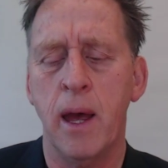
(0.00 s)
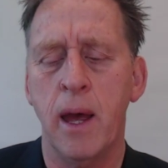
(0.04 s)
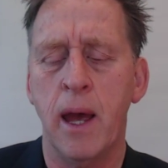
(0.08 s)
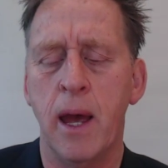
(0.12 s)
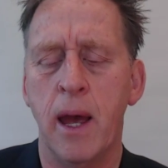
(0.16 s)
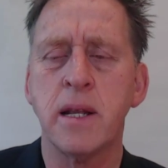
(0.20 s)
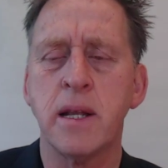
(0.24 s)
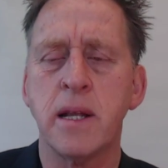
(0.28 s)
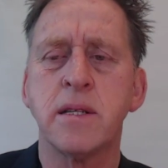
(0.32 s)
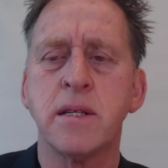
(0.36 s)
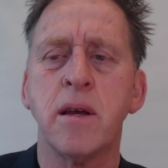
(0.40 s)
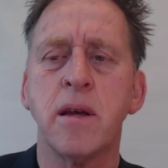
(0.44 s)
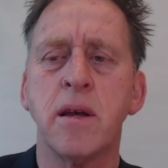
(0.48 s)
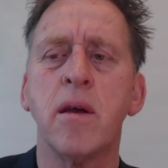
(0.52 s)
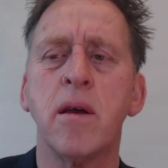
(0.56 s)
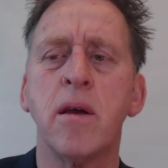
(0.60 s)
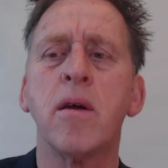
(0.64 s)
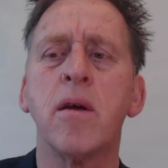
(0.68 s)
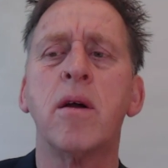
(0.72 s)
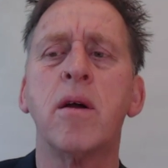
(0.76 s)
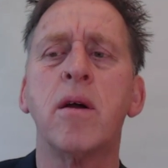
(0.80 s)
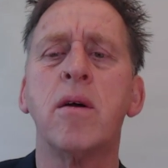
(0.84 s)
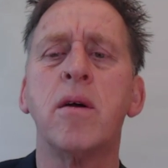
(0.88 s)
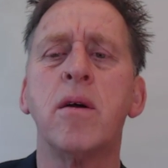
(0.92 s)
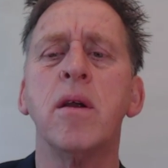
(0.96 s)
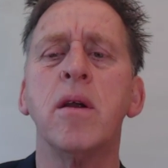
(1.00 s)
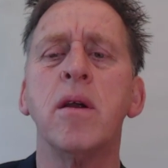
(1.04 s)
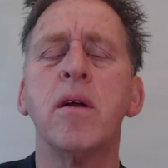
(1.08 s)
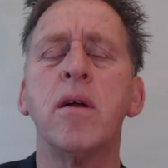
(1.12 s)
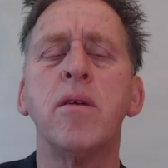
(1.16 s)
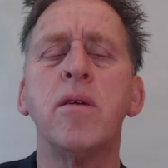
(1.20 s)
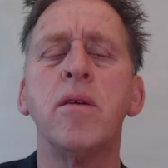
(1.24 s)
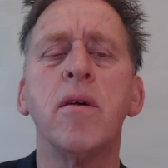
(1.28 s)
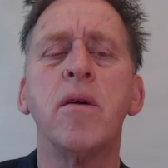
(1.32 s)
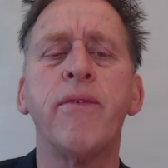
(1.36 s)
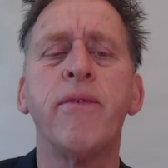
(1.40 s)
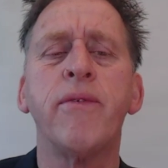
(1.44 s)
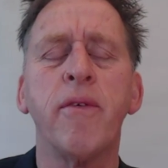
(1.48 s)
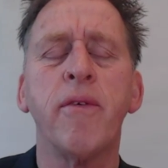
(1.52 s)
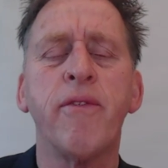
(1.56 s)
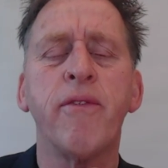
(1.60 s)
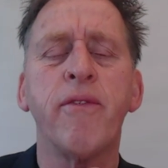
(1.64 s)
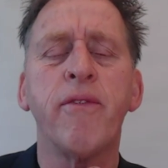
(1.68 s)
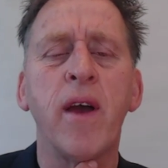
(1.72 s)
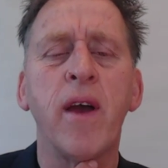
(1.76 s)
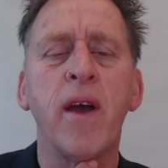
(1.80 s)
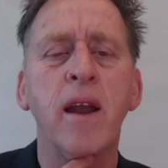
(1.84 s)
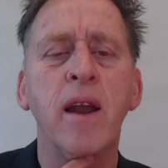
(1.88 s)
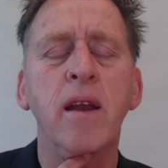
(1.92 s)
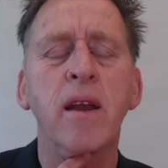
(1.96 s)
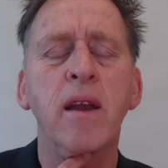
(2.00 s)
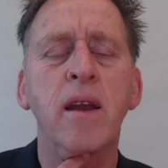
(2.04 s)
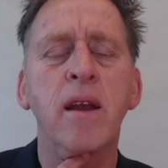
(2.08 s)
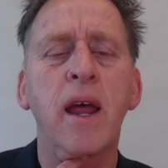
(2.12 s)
And so good on you if you found it.